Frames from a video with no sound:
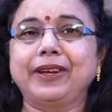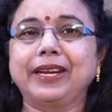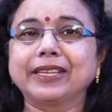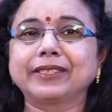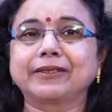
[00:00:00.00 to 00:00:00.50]

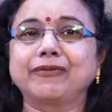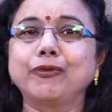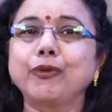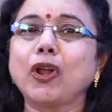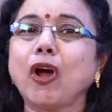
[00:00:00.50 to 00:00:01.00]
is
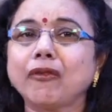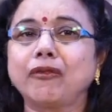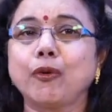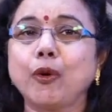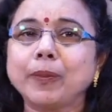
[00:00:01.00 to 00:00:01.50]
full of
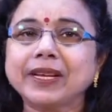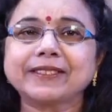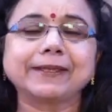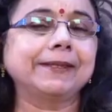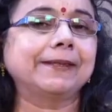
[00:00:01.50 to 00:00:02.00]

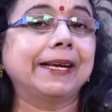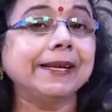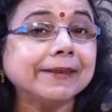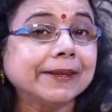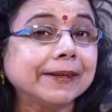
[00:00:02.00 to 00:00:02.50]
hopelessness
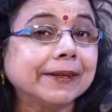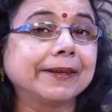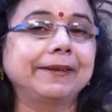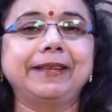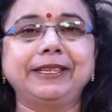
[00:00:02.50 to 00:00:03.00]
and
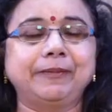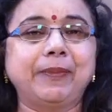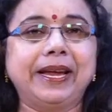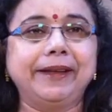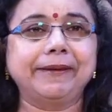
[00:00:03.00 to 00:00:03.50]

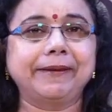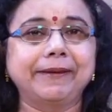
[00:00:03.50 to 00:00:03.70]
despair